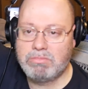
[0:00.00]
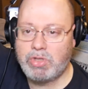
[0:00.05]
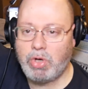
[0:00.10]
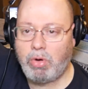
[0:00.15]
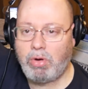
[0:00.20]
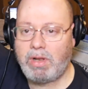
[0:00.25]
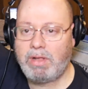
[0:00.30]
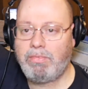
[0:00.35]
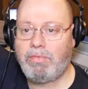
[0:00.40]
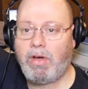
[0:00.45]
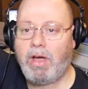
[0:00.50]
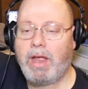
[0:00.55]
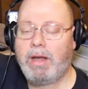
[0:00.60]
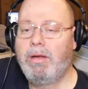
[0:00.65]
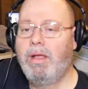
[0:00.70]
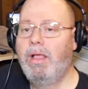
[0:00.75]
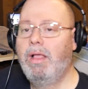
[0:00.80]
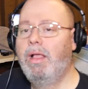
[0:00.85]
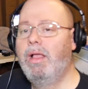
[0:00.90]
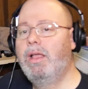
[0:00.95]
Totally fine.
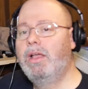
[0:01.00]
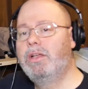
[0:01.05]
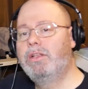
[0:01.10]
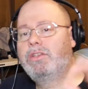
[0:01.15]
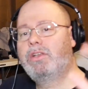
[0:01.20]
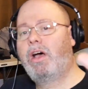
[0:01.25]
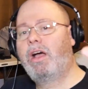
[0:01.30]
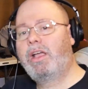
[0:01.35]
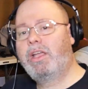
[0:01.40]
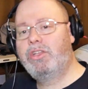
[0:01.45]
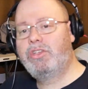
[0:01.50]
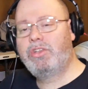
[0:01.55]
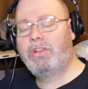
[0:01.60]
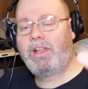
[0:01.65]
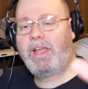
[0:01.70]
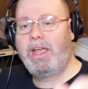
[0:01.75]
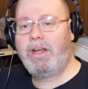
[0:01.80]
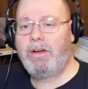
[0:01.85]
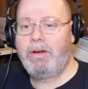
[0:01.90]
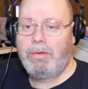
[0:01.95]
Talk at you
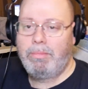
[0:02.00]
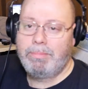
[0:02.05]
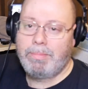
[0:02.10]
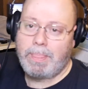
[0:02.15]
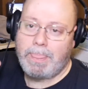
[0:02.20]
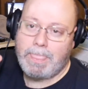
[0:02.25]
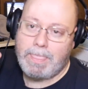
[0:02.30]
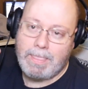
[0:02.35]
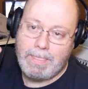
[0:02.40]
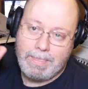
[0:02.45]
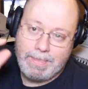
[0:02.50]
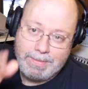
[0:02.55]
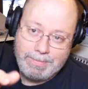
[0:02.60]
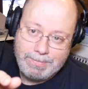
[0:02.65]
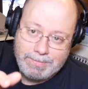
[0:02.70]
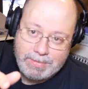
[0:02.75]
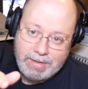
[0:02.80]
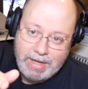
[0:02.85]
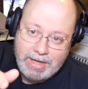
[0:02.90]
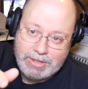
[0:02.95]
later.
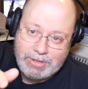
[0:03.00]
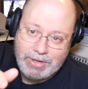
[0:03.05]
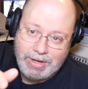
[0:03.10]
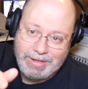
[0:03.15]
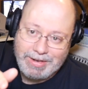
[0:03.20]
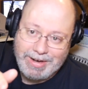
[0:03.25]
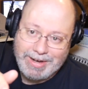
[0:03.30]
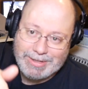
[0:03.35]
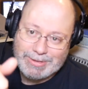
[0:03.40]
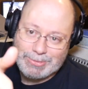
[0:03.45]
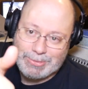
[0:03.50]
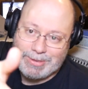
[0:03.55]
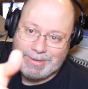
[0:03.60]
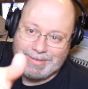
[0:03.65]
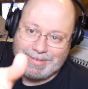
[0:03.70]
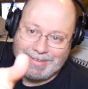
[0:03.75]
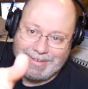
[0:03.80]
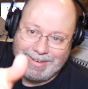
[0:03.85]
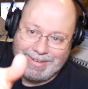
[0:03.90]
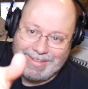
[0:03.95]
Catch you on the next one.
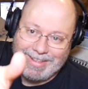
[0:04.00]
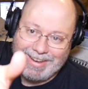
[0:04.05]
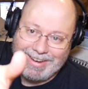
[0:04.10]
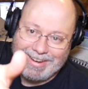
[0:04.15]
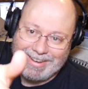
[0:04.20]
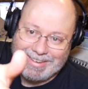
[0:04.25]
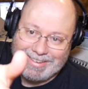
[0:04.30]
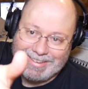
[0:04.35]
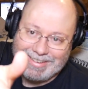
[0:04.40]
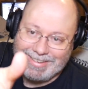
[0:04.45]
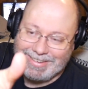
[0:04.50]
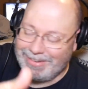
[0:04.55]
On that end.